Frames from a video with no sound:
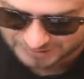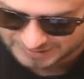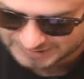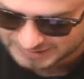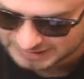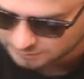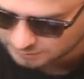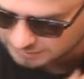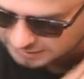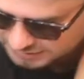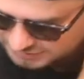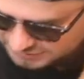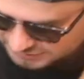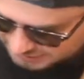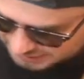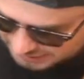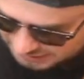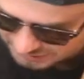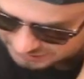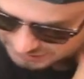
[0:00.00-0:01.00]
And I think we're going to
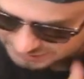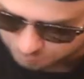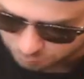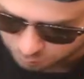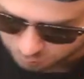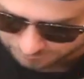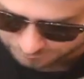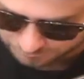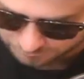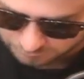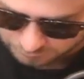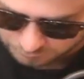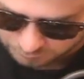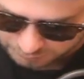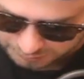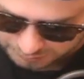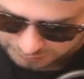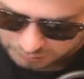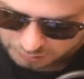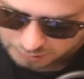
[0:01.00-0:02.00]
sit on this board for a little
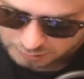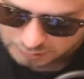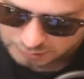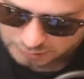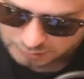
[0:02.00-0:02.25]
while.